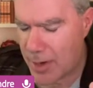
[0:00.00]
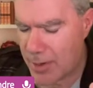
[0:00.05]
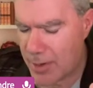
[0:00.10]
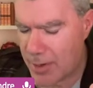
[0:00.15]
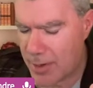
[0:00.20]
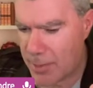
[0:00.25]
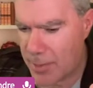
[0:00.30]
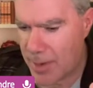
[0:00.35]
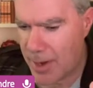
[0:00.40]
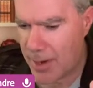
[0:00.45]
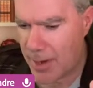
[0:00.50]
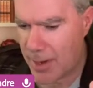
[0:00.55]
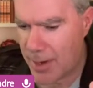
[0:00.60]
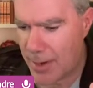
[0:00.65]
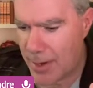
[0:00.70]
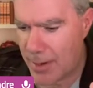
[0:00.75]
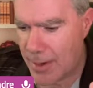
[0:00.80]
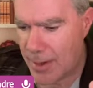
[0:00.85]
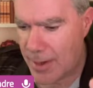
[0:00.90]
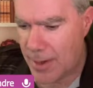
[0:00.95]

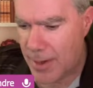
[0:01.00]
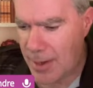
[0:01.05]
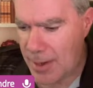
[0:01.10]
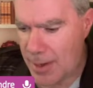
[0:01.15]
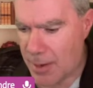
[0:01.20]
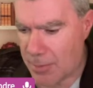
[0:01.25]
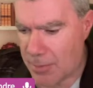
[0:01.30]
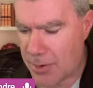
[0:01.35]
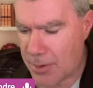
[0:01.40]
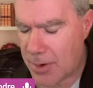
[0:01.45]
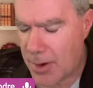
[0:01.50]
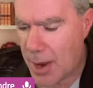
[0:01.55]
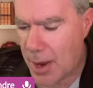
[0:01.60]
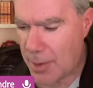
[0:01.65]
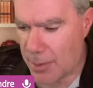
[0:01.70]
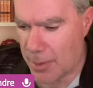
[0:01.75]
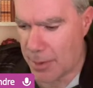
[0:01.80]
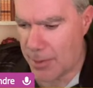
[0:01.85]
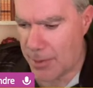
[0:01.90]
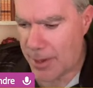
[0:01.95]
Dominion
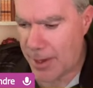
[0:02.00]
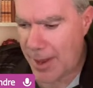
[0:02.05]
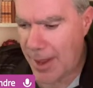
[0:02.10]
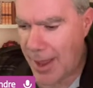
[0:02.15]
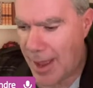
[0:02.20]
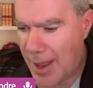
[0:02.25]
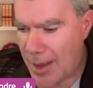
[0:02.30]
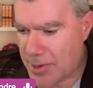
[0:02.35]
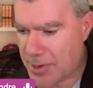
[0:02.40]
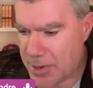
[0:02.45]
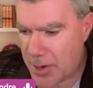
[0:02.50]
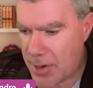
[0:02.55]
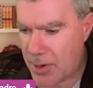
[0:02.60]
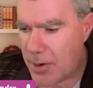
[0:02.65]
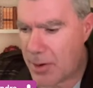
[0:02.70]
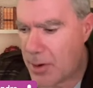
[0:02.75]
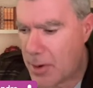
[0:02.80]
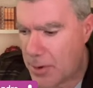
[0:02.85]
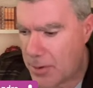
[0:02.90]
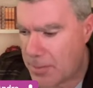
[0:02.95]
probably has
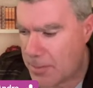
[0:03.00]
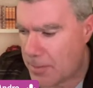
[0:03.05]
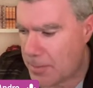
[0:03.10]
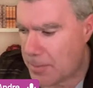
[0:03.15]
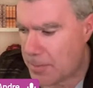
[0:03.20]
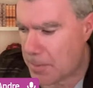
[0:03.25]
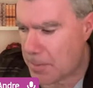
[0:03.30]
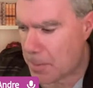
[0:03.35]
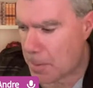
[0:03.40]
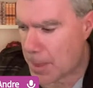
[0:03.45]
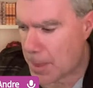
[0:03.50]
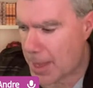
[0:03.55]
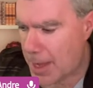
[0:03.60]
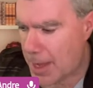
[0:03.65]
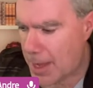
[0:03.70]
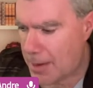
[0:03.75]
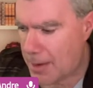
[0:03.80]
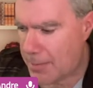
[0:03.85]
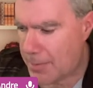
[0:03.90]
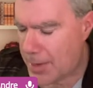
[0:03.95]
their own
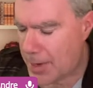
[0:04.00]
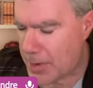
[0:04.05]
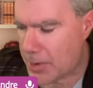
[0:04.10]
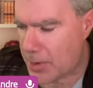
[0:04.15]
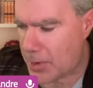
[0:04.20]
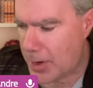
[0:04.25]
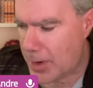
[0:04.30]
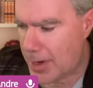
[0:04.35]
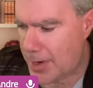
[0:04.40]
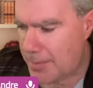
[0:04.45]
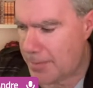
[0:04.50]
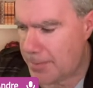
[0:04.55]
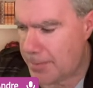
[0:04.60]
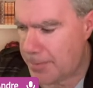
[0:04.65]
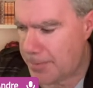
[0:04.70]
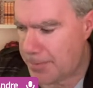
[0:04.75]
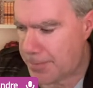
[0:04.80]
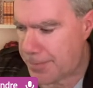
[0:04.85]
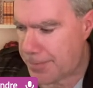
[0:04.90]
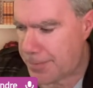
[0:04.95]
Bitcoin.
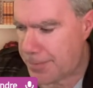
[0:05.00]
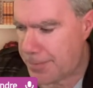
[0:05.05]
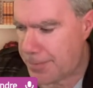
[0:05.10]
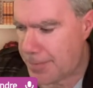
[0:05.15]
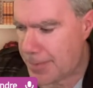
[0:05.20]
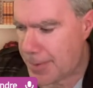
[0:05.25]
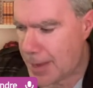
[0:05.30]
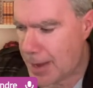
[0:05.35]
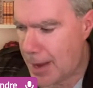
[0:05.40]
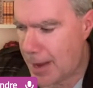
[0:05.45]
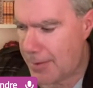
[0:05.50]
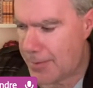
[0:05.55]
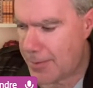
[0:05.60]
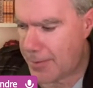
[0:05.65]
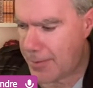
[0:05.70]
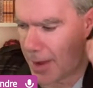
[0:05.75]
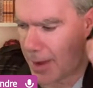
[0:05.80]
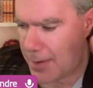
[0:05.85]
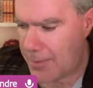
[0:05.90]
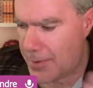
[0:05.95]

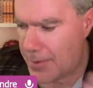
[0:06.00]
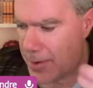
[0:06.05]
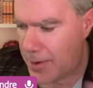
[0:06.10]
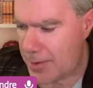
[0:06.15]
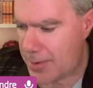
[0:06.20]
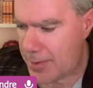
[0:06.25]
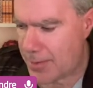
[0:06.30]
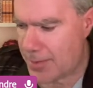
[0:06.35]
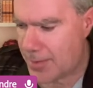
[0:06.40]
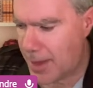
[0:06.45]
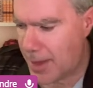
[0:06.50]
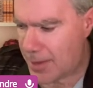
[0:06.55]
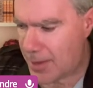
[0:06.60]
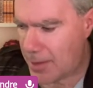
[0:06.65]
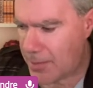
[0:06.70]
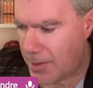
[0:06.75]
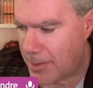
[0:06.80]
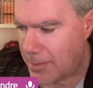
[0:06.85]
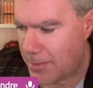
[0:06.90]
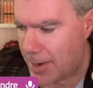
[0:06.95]
I've known that
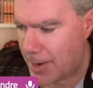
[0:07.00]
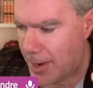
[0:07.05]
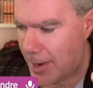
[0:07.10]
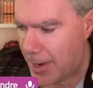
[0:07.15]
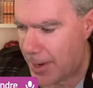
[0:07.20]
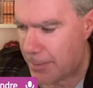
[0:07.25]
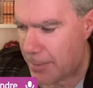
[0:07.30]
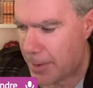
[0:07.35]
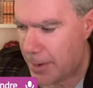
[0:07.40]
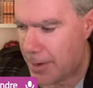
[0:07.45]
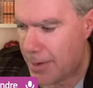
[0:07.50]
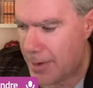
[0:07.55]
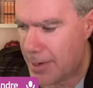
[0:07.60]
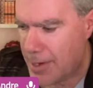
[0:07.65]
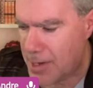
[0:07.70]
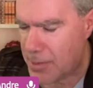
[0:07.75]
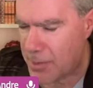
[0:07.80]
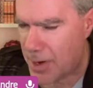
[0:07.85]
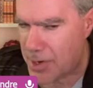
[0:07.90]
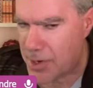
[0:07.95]
they've been buying,
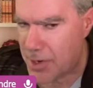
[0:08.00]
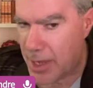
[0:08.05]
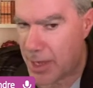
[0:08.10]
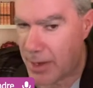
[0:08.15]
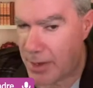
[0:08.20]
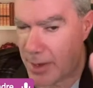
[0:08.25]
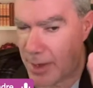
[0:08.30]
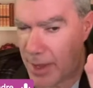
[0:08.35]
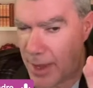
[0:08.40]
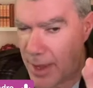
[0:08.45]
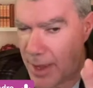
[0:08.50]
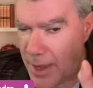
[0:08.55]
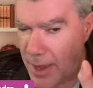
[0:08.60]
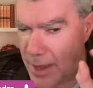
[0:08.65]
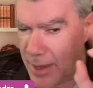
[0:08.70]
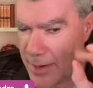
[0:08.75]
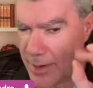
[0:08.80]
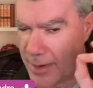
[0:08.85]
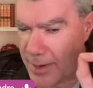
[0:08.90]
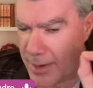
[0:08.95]
especially,
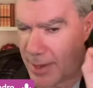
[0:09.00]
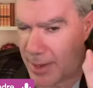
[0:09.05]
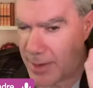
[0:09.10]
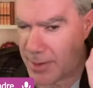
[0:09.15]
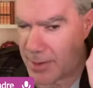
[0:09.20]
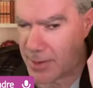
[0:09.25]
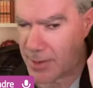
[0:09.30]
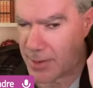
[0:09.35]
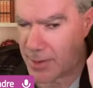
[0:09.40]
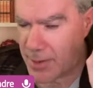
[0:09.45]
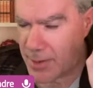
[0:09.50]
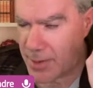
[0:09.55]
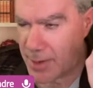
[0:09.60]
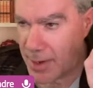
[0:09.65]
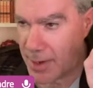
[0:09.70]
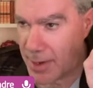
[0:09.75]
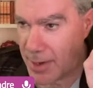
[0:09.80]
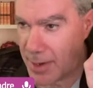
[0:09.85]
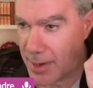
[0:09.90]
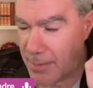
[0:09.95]
and
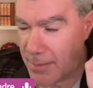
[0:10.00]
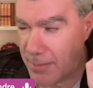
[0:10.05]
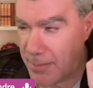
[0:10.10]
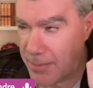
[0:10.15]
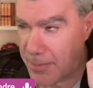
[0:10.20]
CIBC,